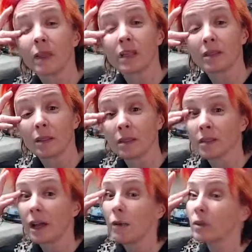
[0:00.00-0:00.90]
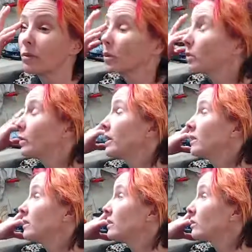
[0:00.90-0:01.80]
Is that what we're
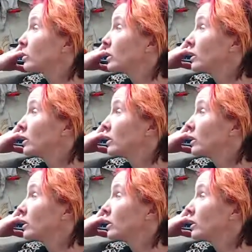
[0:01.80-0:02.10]
doing? Is we're